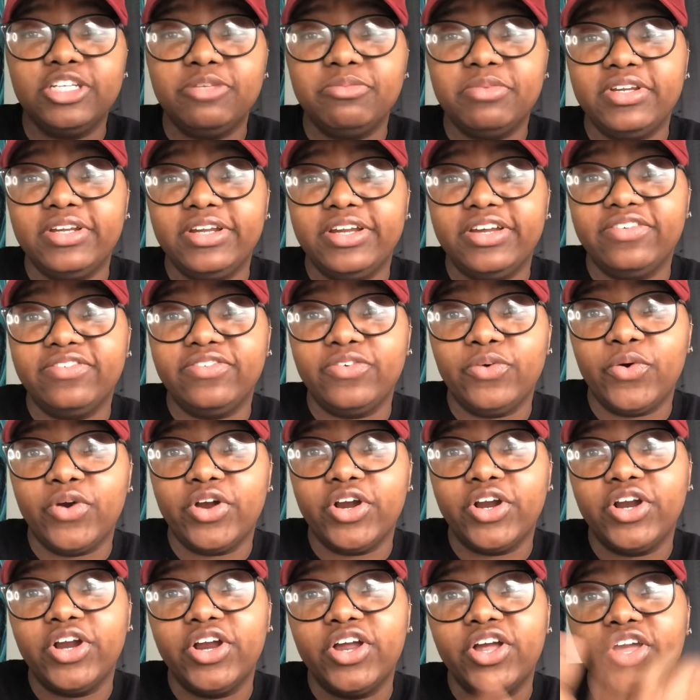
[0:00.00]
been here for
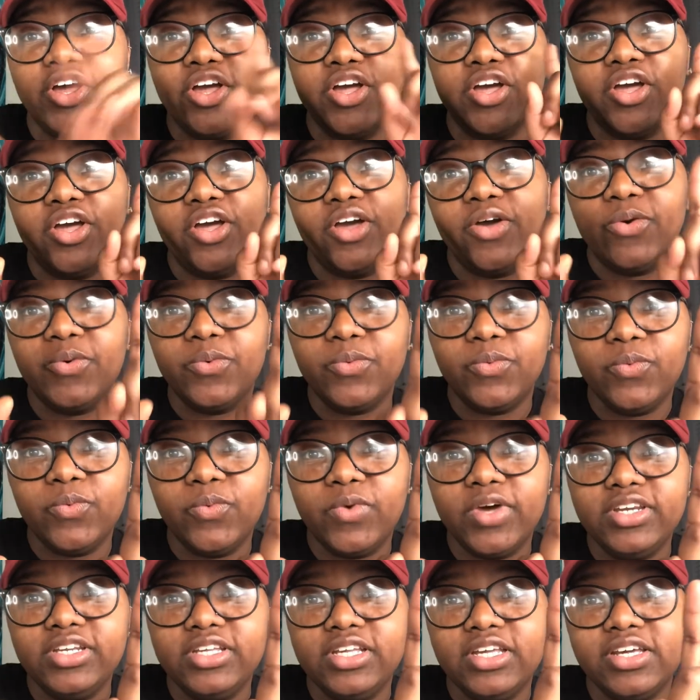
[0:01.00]

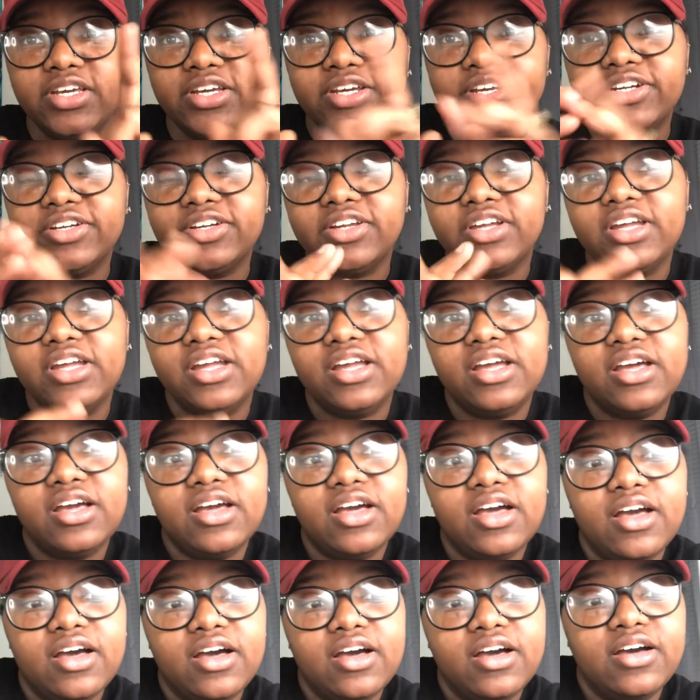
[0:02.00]
one year.
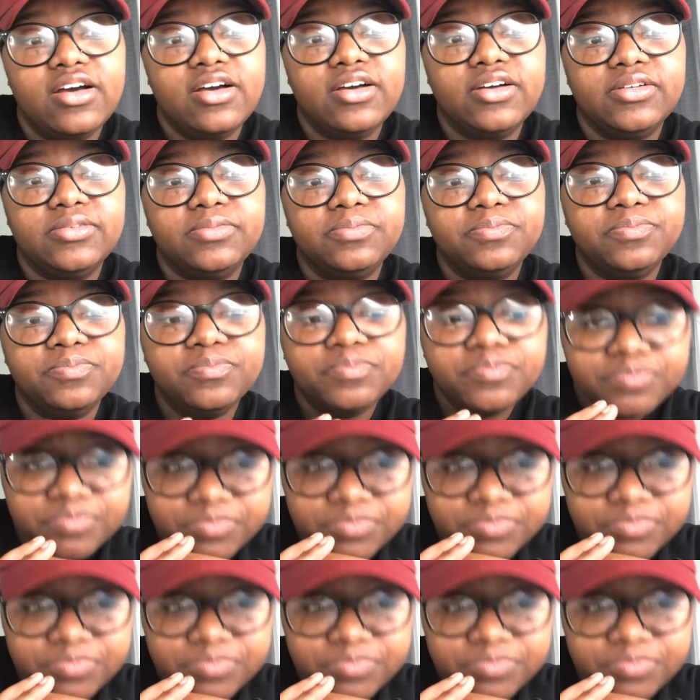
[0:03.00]
Um,